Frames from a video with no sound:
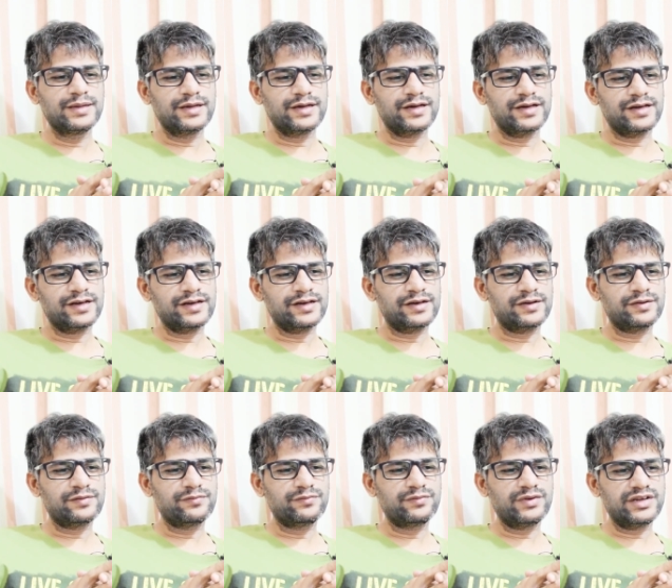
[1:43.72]

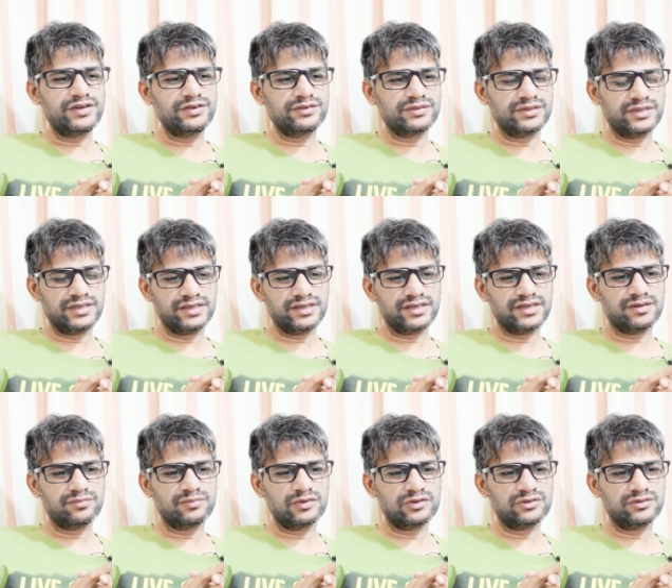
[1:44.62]
uh, when you think
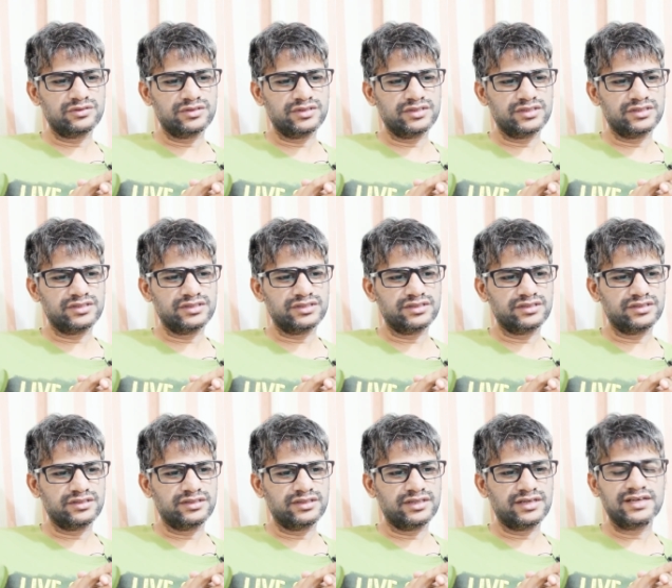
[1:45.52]
about
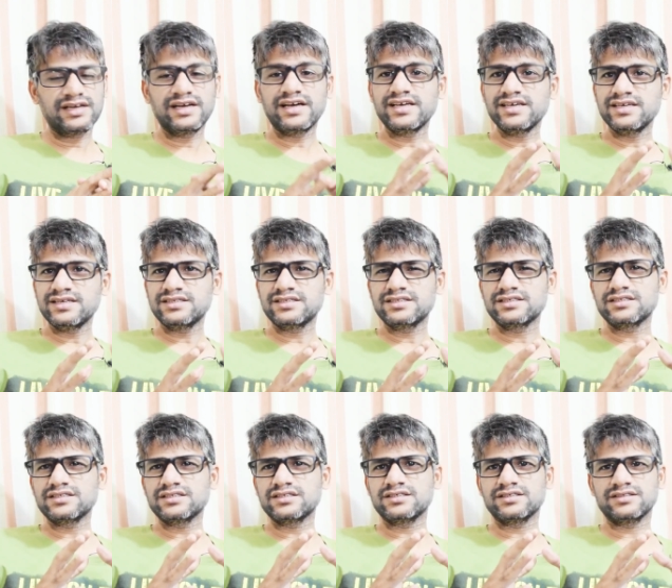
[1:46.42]
uh, the guys
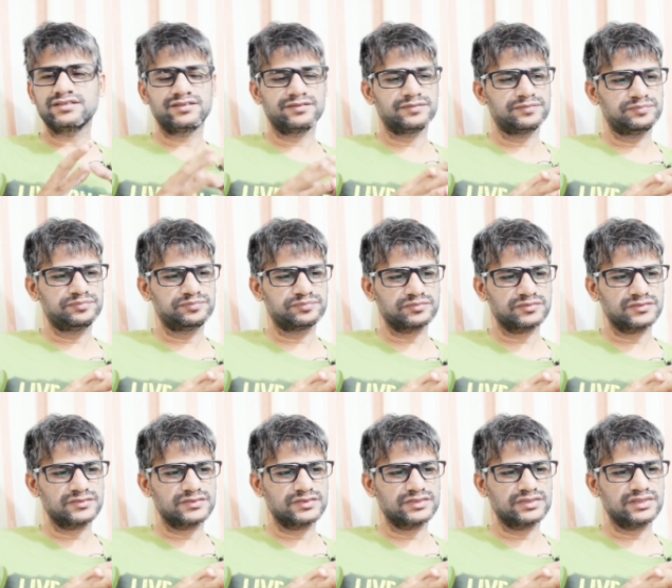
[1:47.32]
in uh,
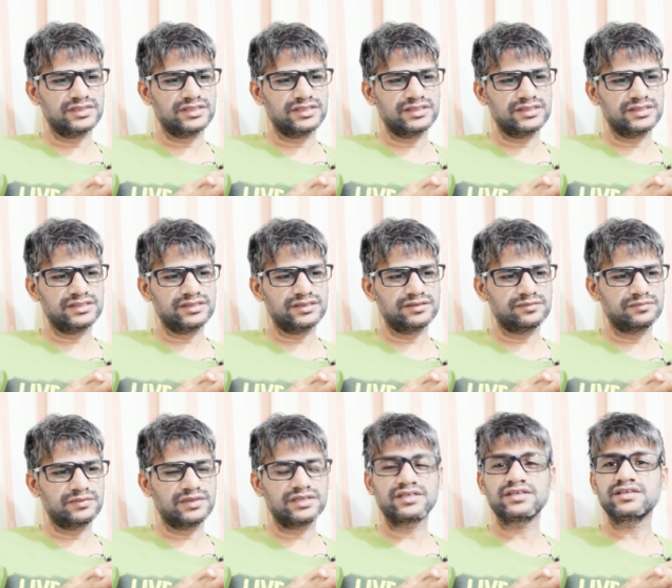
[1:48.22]
uh,
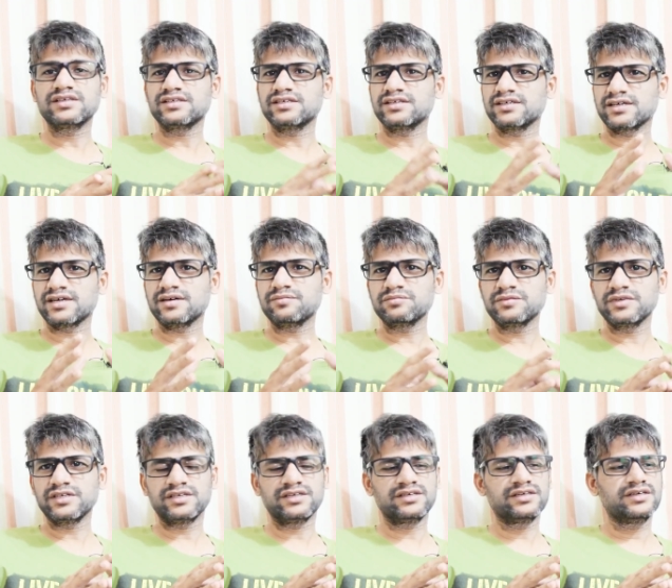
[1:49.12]
working in a
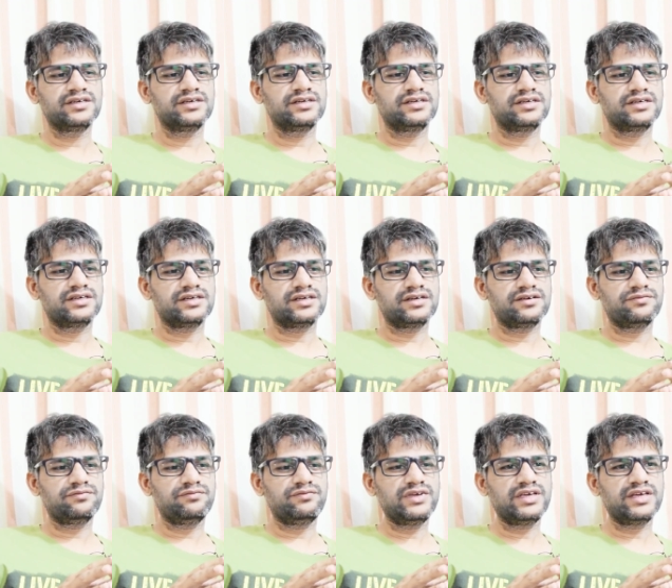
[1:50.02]
company,
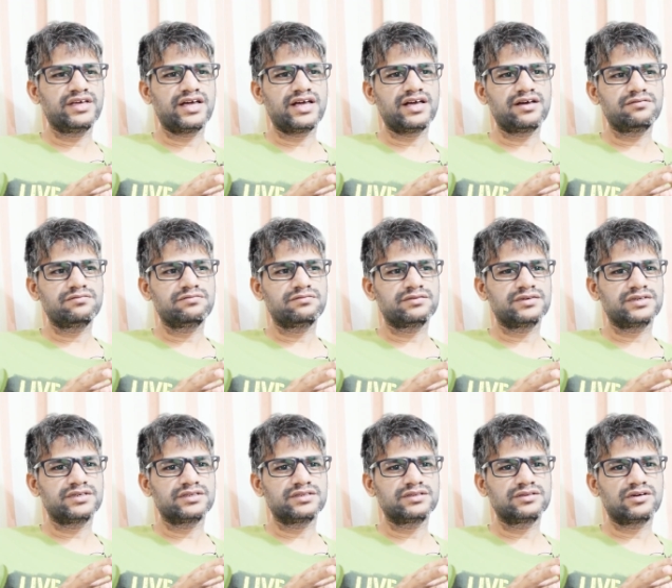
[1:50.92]
uh, we have
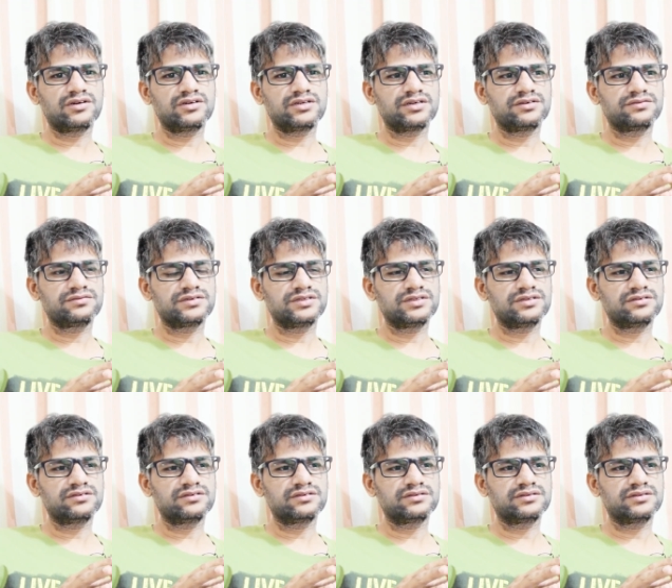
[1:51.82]
uh, sort of you
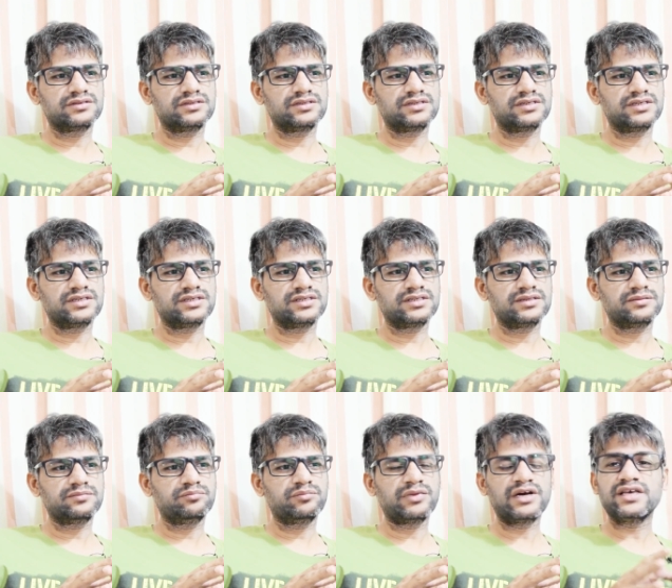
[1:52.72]
know
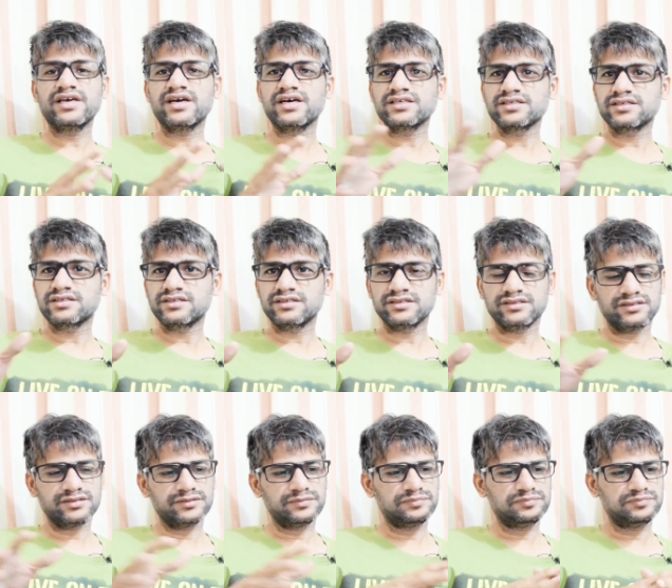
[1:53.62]
uh, biased
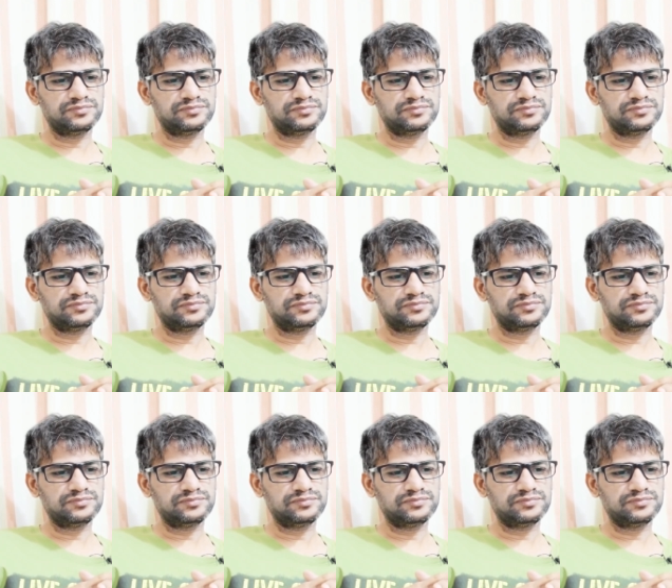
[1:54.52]
uh,